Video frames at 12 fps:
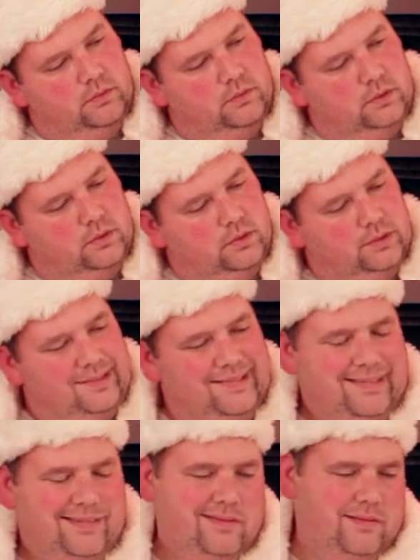
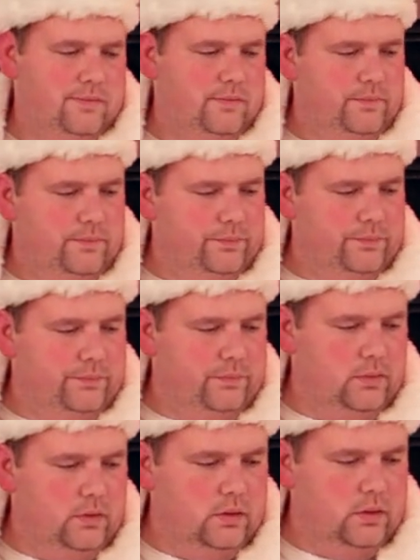
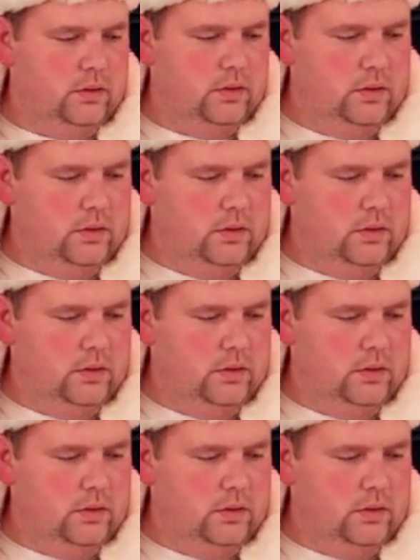The person shown says nothing.